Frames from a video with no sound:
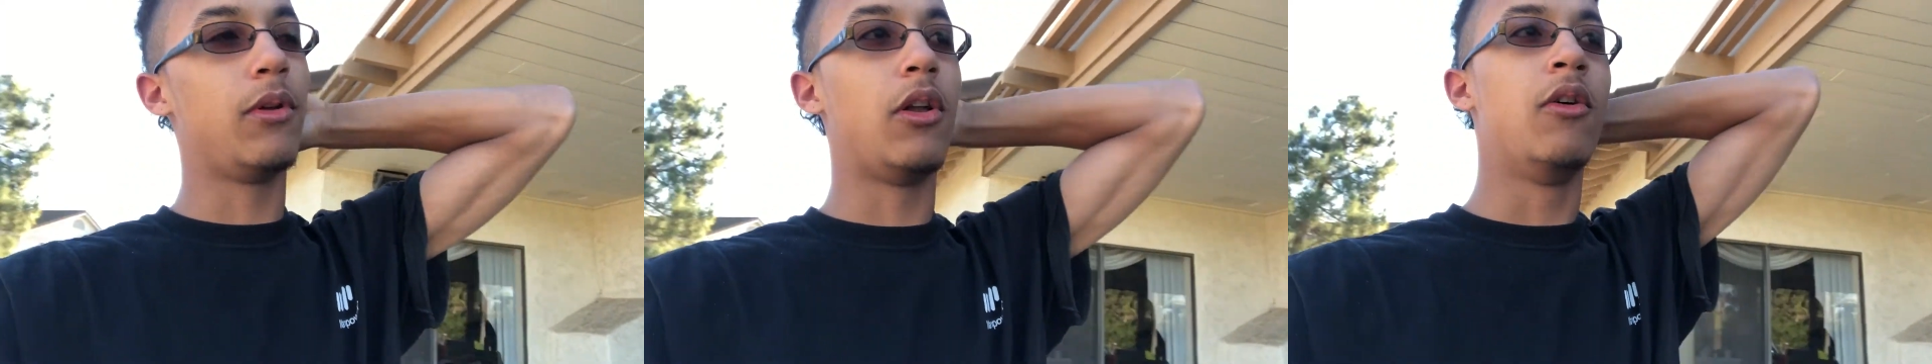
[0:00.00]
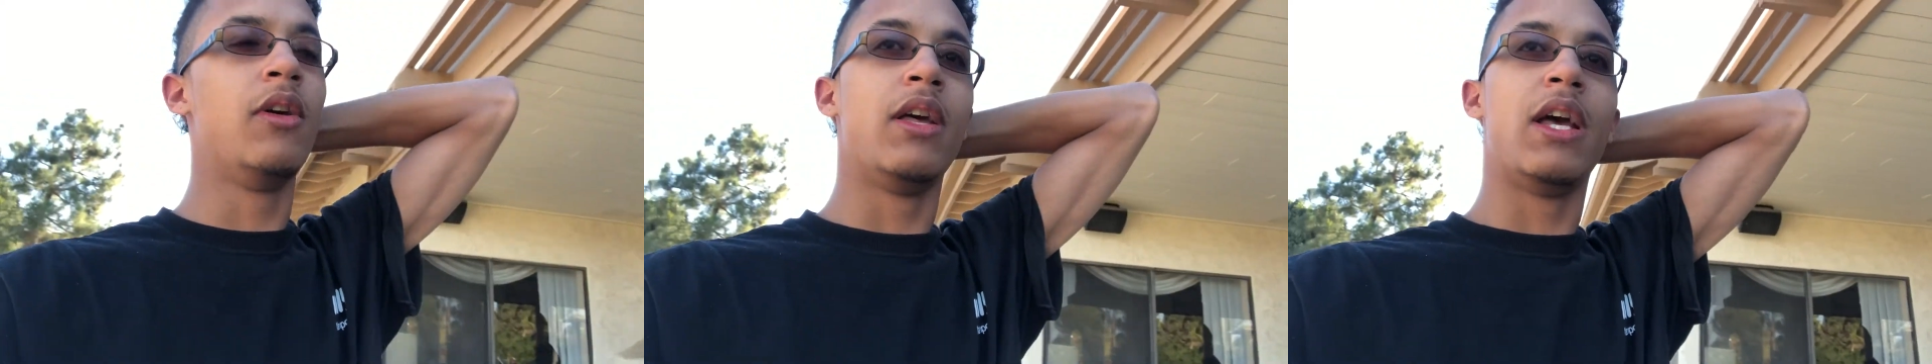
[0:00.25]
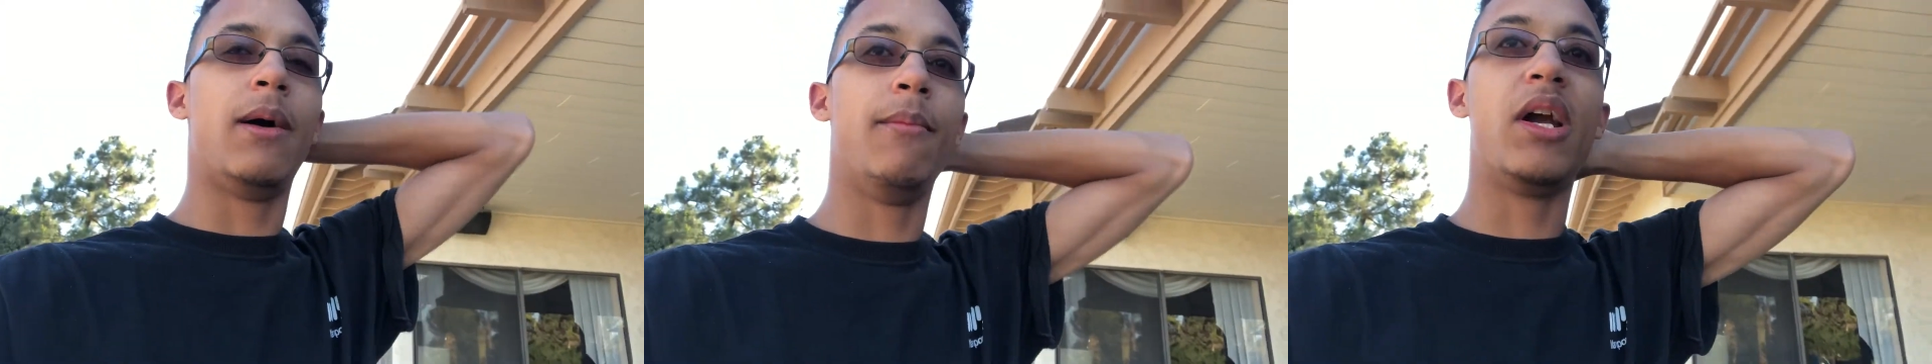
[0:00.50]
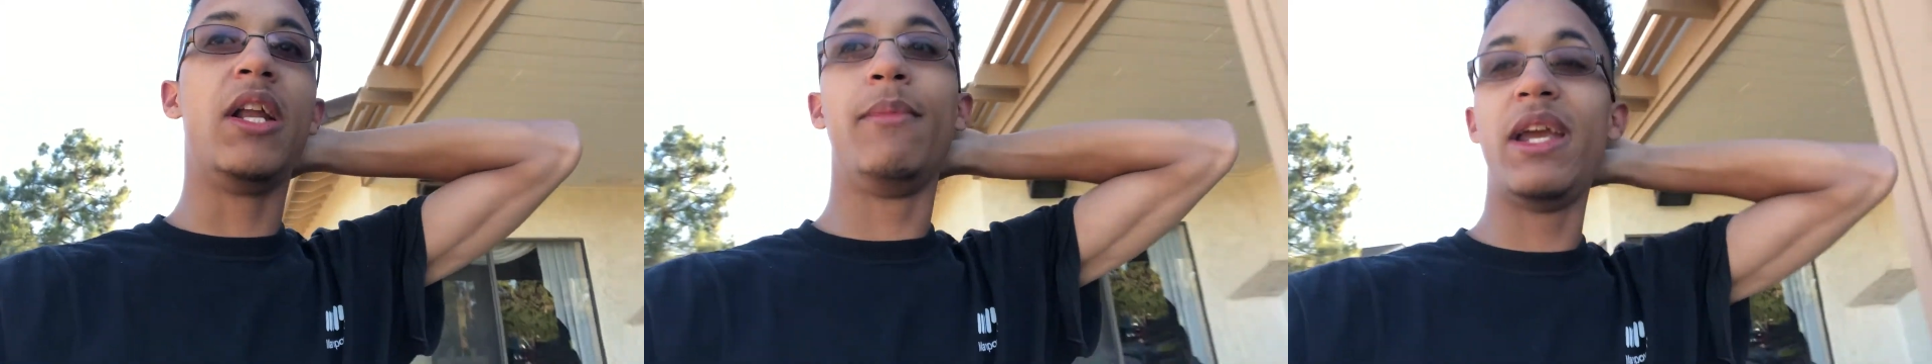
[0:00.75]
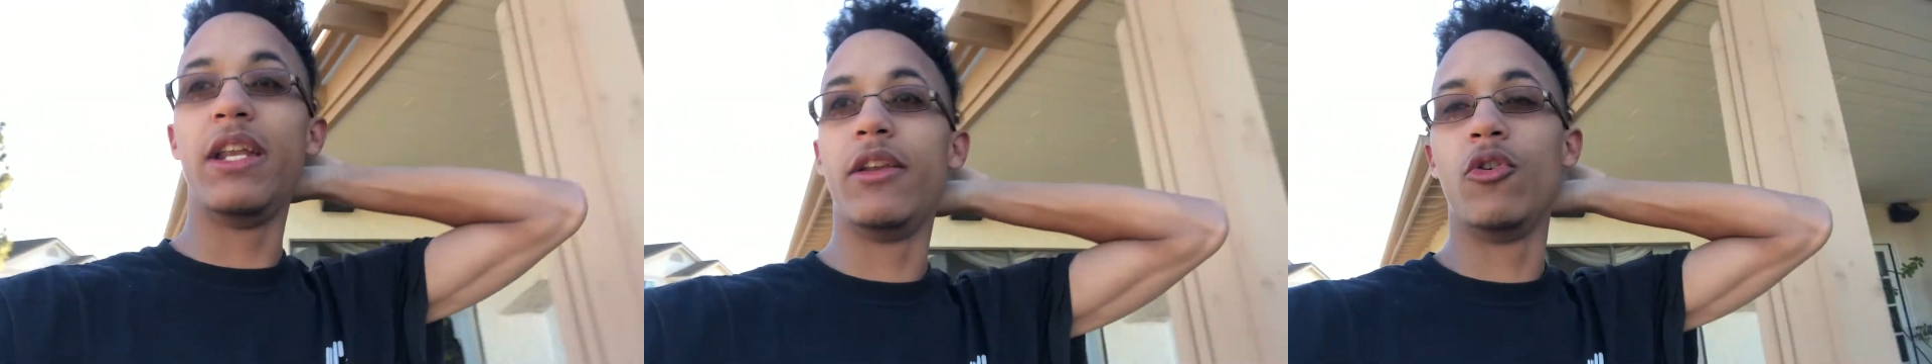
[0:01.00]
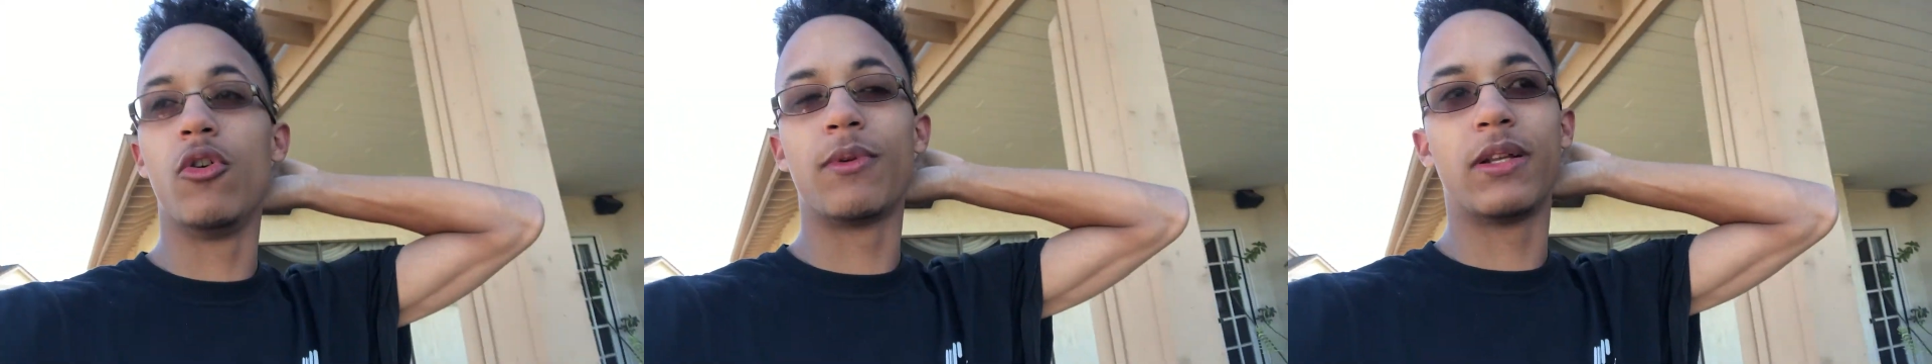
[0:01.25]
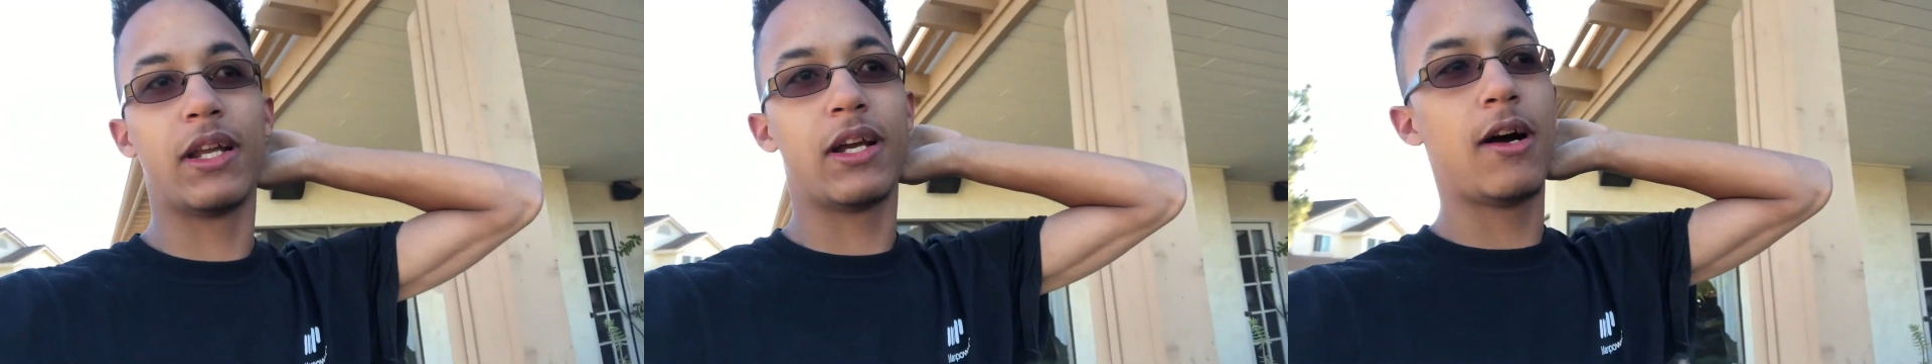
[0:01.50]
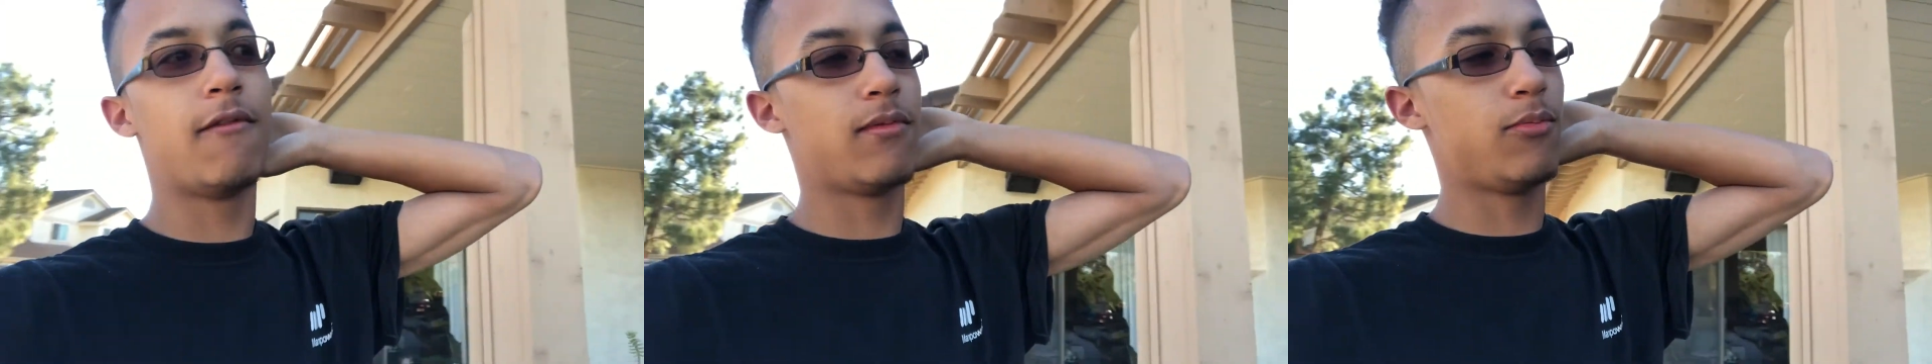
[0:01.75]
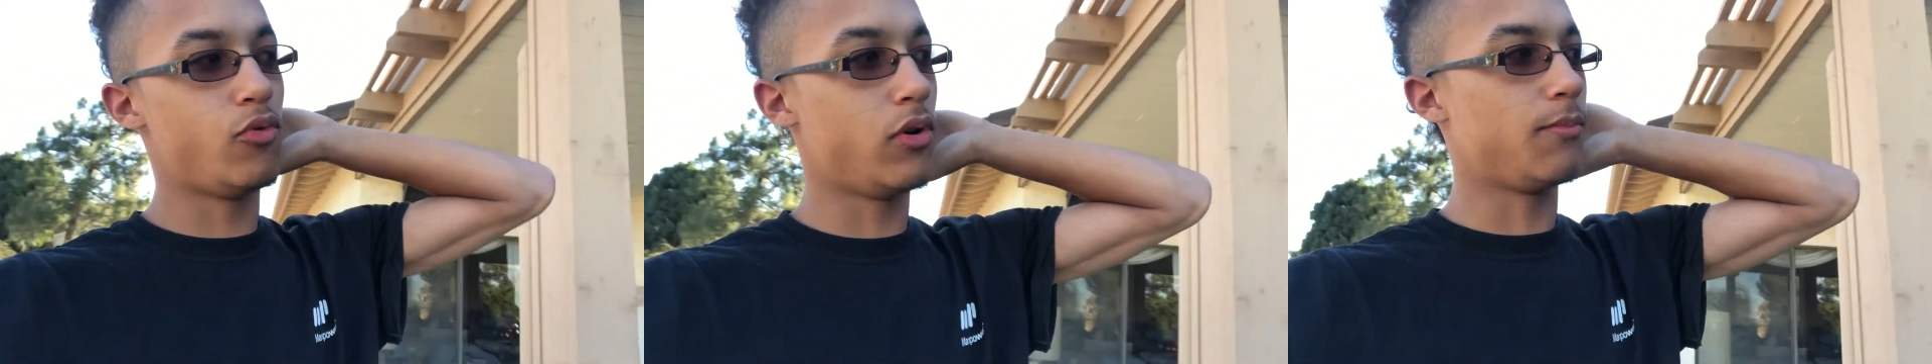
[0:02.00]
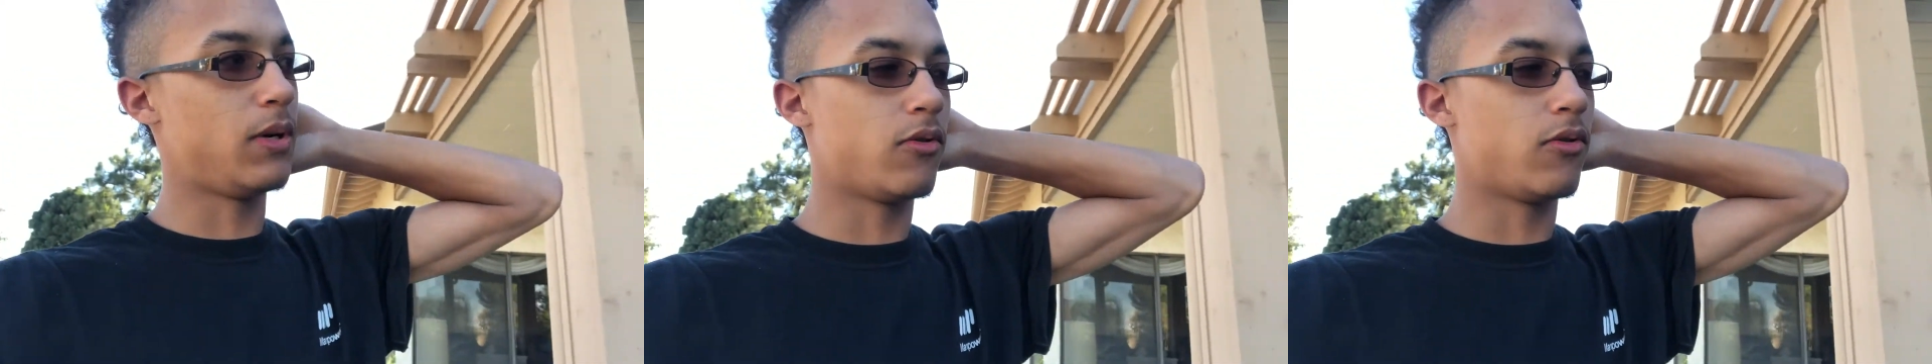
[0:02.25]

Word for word: You know, I'm barely mean to do. I'm not that comfortable with him.